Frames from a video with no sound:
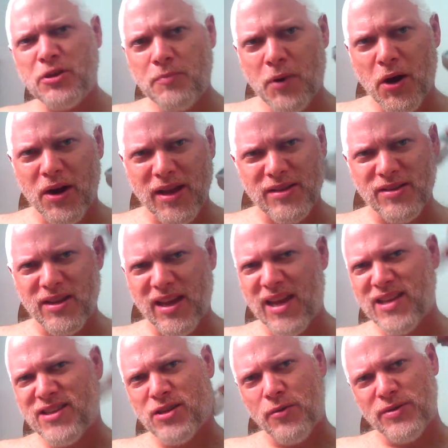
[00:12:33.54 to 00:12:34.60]
good parties, and the
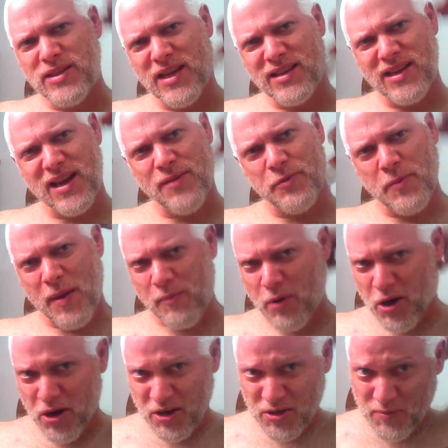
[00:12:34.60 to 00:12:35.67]
kids always liked to come to my
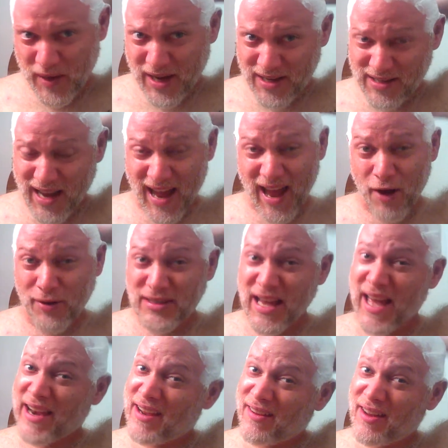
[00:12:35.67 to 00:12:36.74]
parties because I always
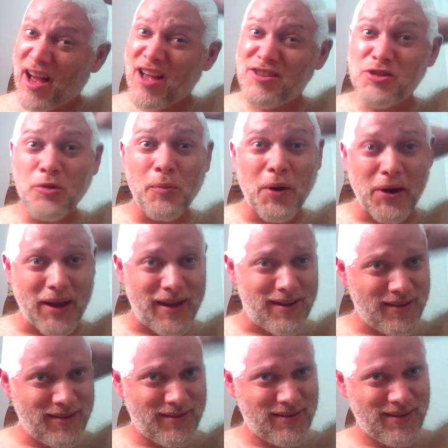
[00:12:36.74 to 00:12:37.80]
had a costume party.
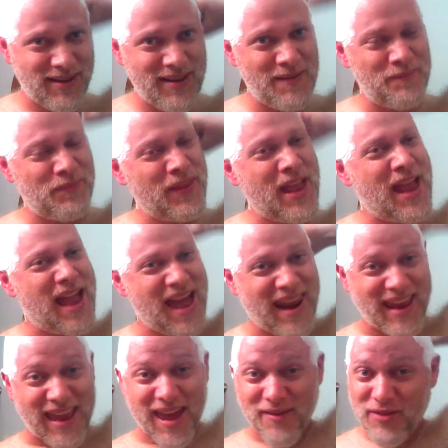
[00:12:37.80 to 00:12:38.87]
And
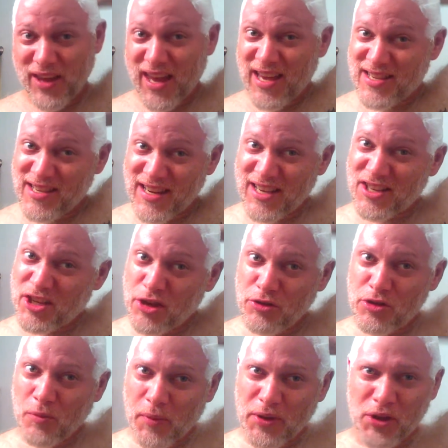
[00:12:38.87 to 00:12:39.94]
it gave the kids an
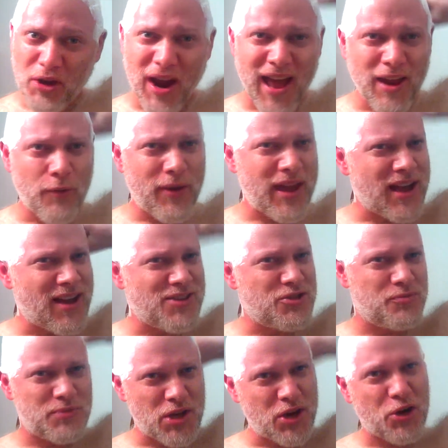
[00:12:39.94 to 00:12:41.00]
excuse to put their Halloween
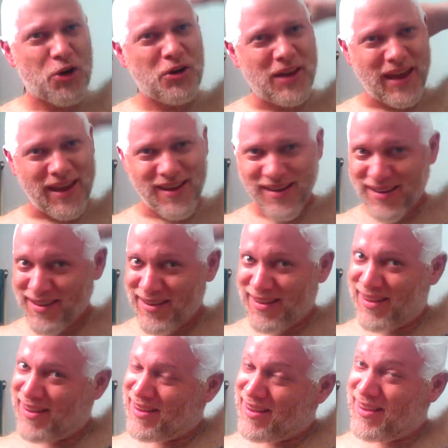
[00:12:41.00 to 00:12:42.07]
costumes on early
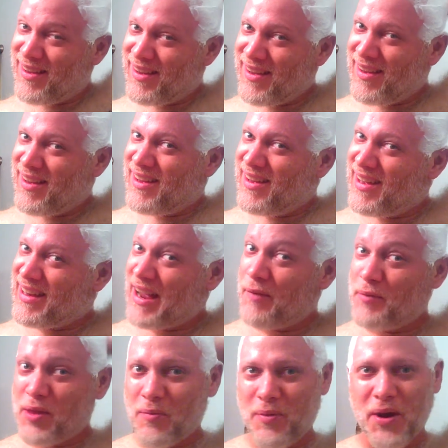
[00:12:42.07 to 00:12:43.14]
and
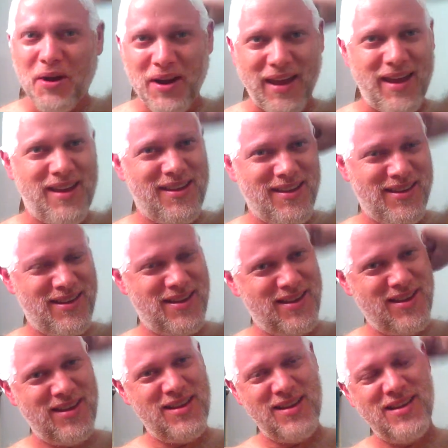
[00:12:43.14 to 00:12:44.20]
come to the party.
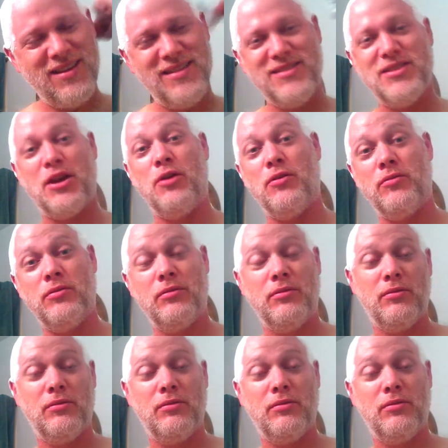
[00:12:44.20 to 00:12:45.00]
So,